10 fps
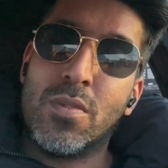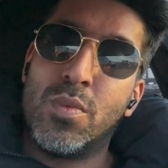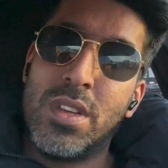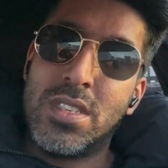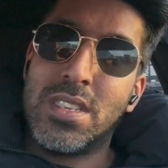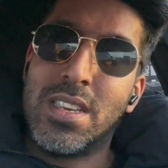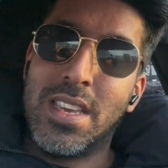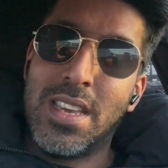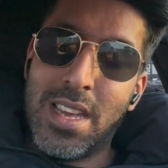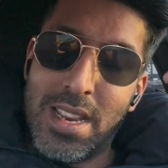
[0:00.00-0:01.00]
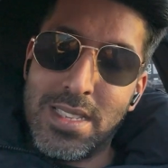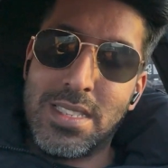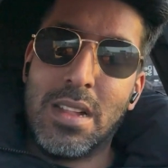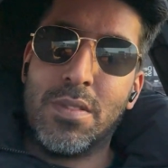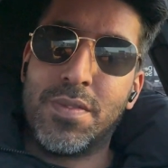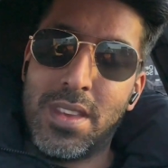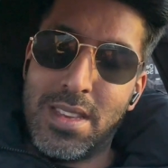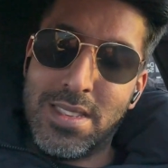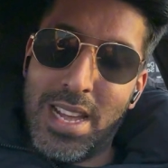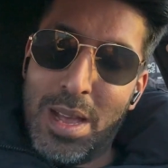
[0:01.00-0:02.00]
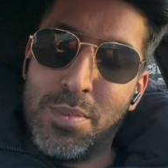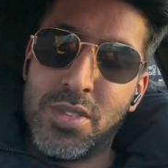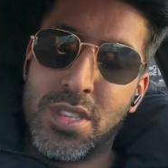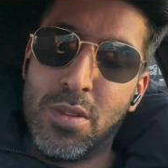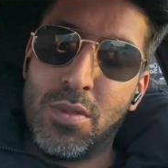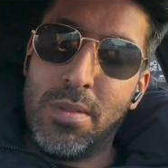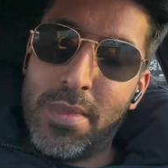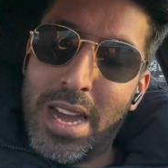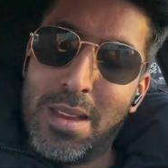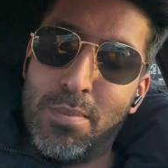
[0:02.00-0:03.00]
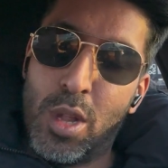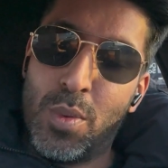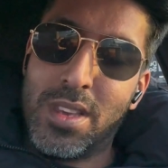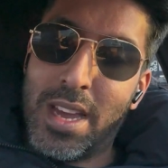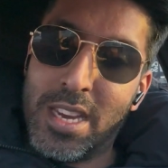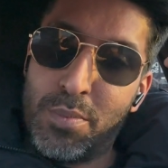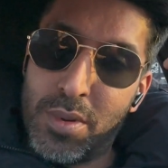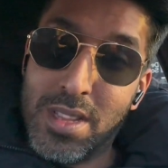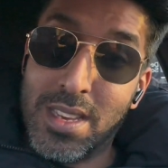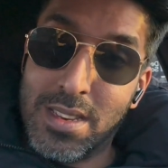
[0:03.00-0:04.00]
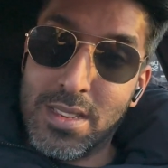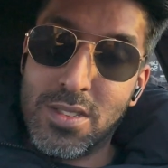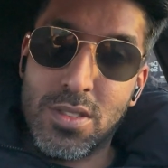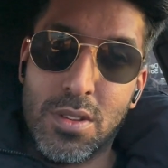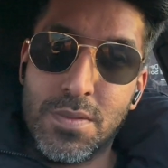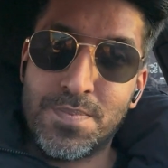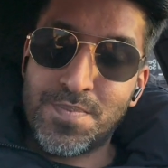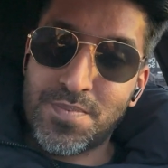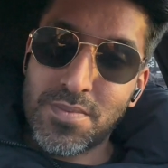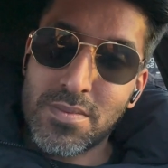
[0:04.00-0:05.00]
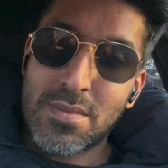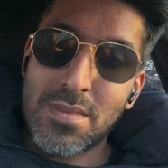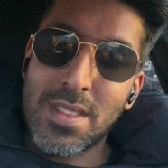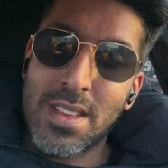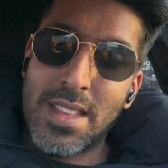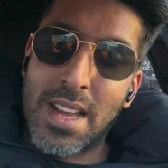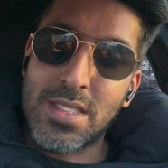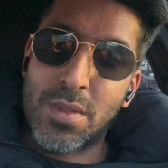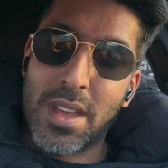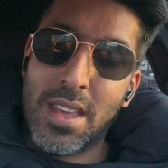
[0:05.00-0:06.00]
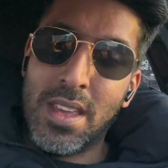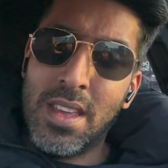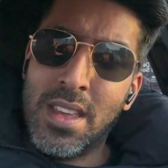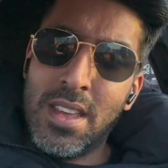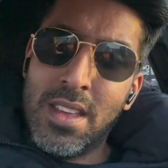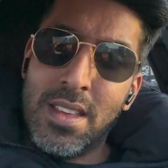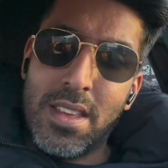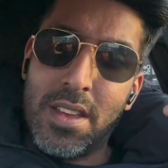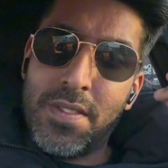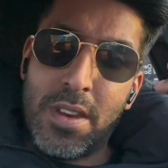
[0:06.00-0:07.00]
which in itself is absolutely mind-blowing and brilliant, so that's great. If